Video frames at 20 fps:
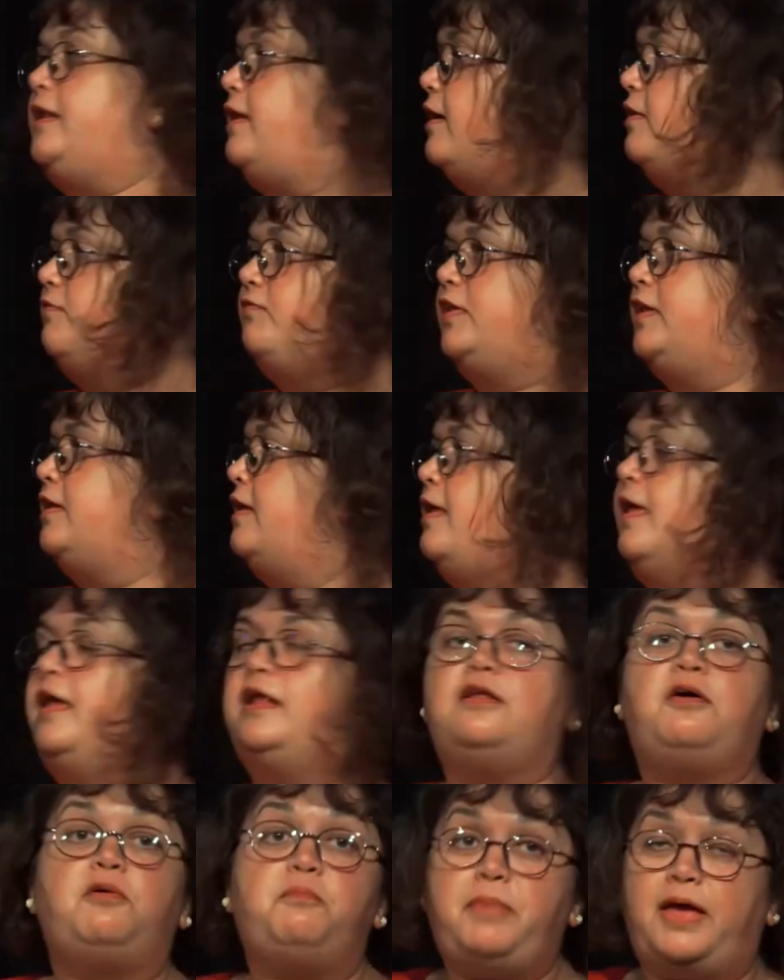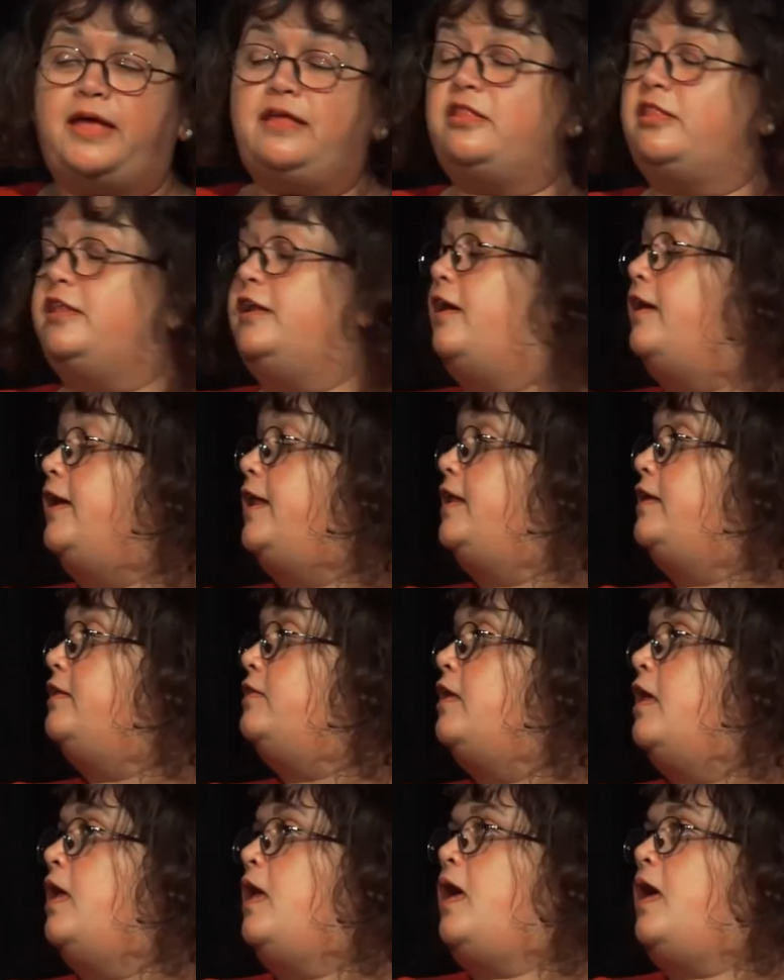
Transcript: life and no one bats an eyelid.